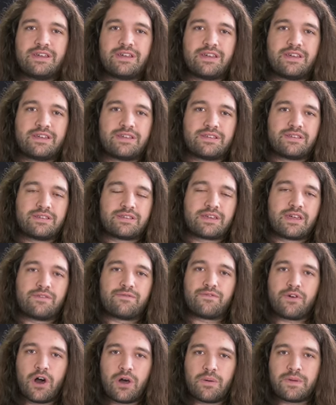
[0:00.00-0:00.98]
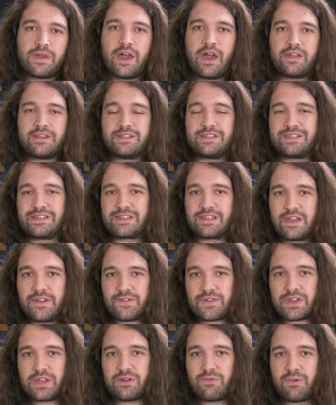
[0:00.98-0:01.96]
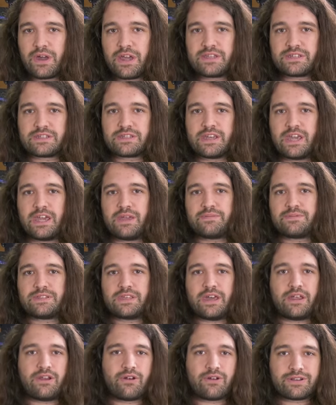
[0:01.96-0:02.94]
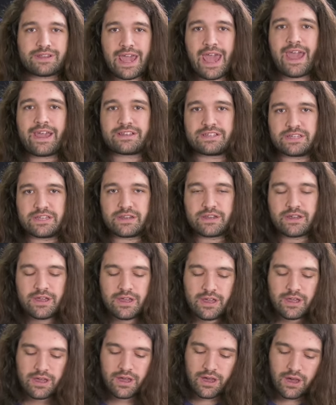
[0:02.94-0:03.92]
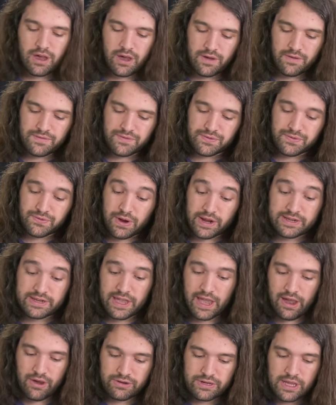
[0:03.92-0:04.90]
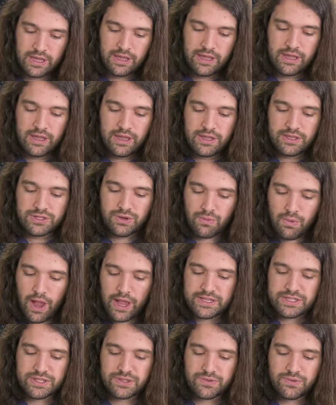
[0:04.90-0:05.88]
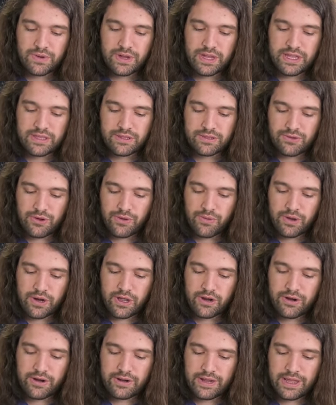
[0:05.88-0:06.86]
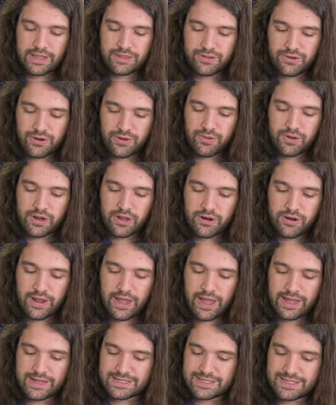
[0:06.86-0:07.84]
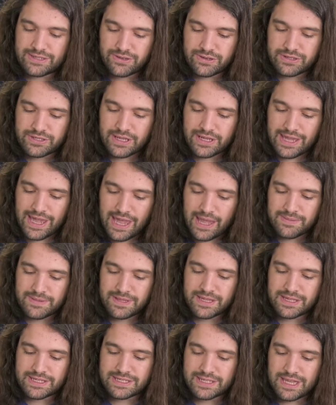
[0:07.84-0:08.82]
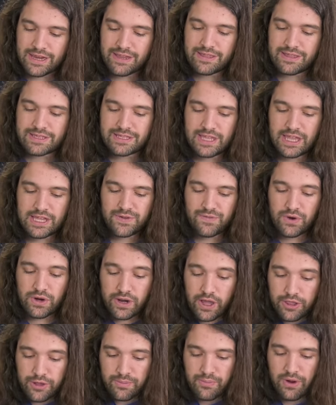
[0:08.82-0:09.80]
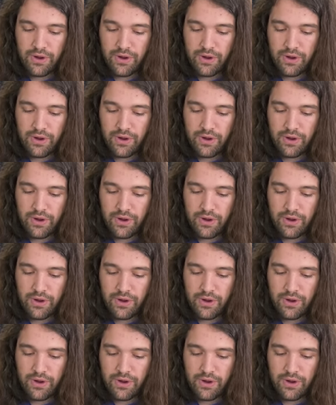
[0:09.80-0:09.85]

It can fall behind in significant ways in games that are taxing of thread count. So Ryzen 3, the 3100 and 3100X, it looks like AMD is setting the stage for another